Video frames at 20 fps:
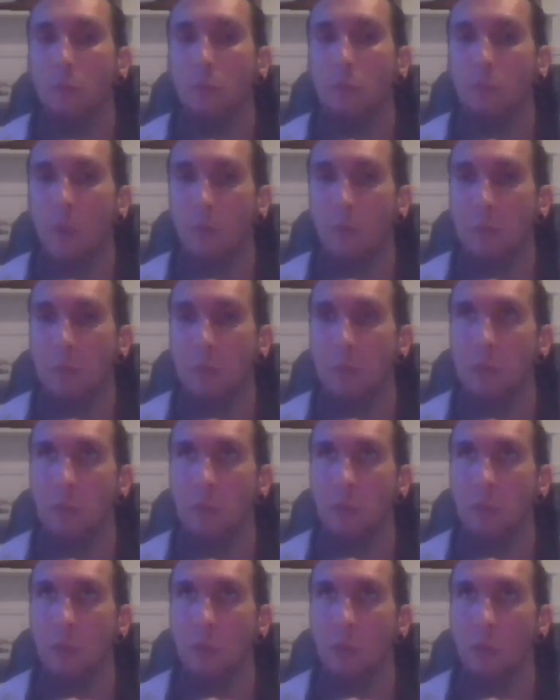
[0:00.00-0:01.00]
I
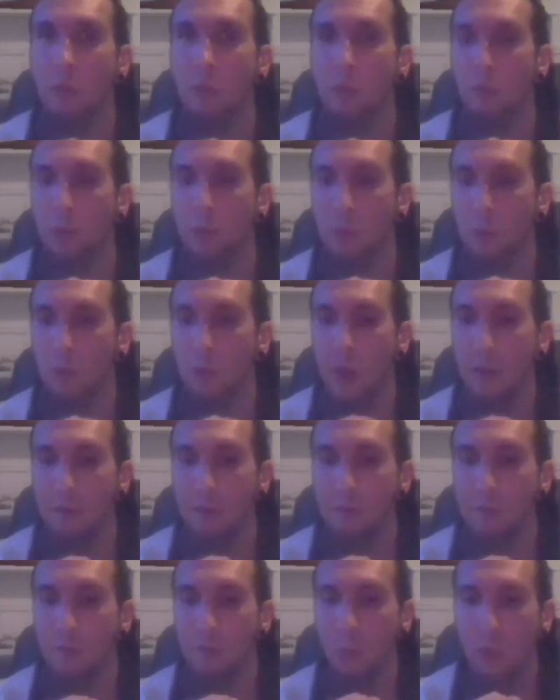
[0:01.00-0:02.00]
mean, we we
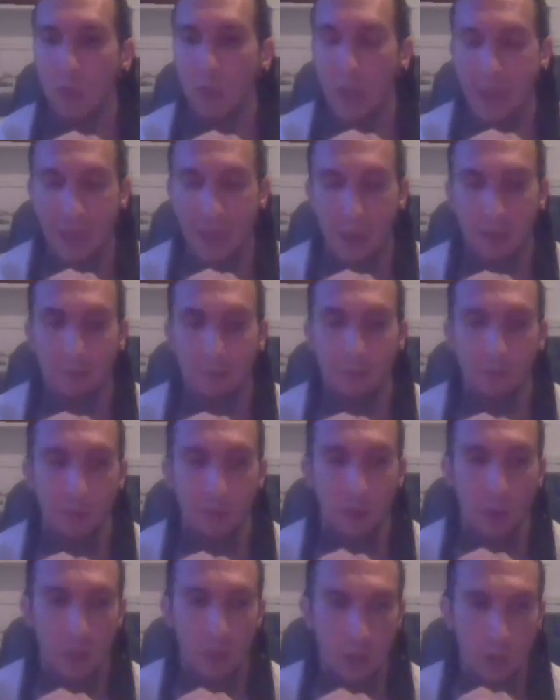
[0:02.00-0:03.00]
have we have
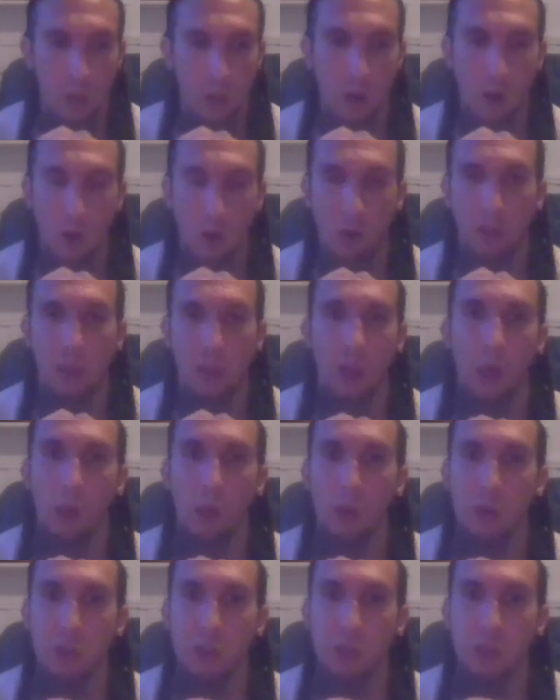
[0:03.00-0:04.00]

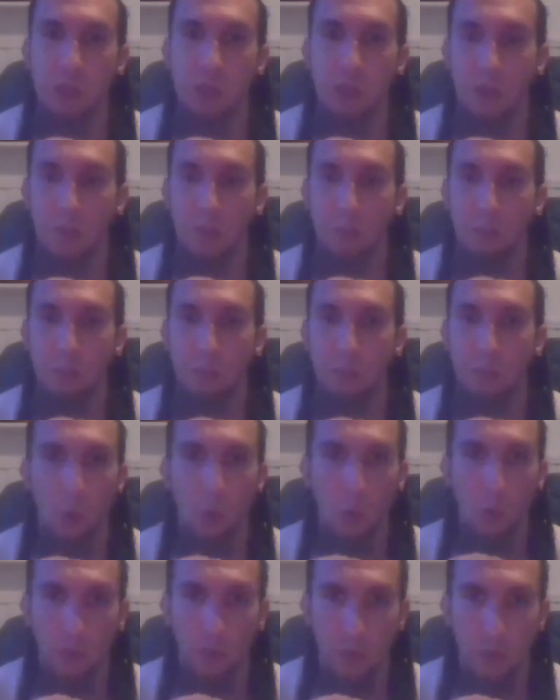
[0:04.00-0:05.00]
archaeology
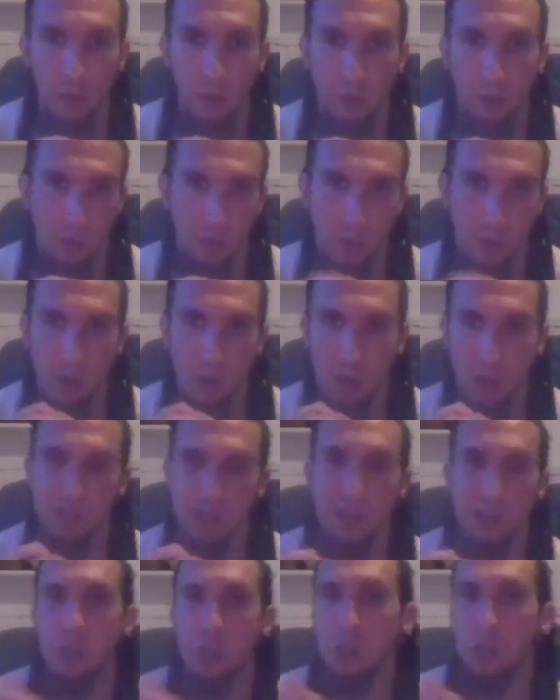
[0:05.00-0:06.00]
proving
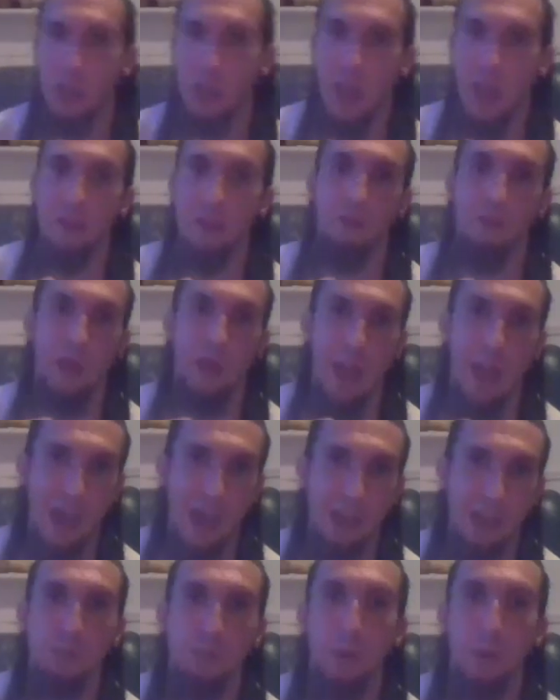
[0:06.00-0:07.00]
essentially every
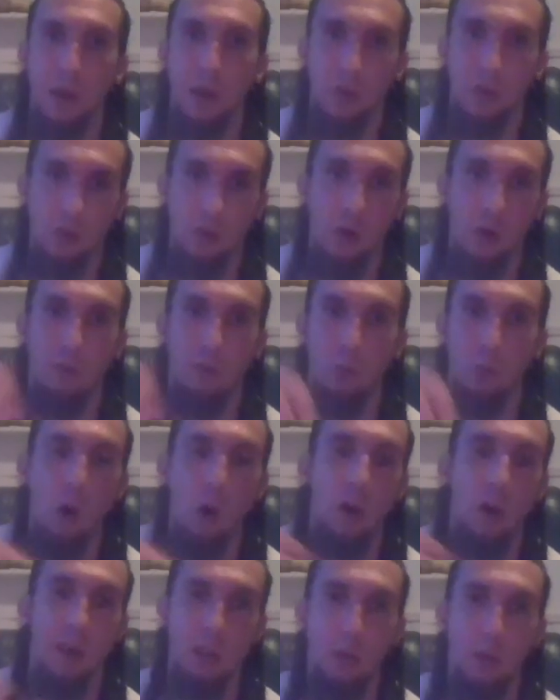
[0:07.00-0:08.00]
aspect of
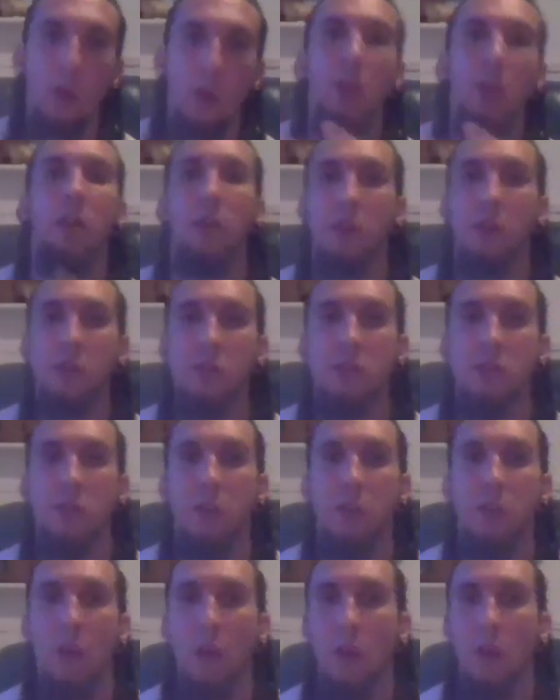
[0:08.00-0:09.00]
what he witnessed
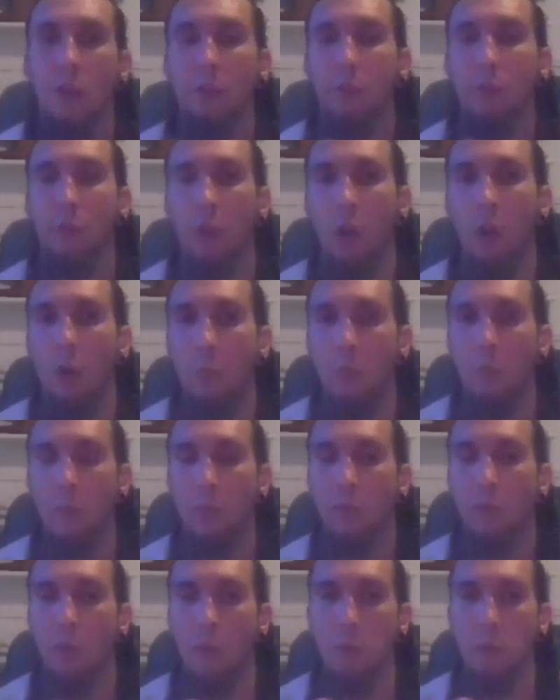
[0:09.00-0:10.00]
from
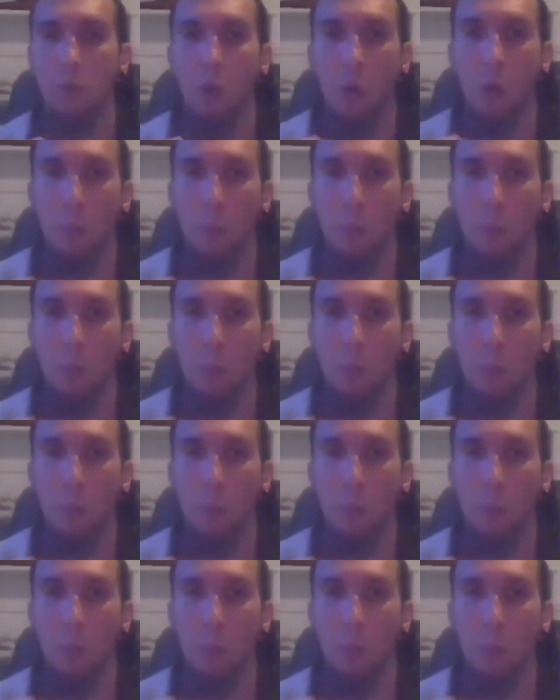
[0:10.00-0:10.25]
from young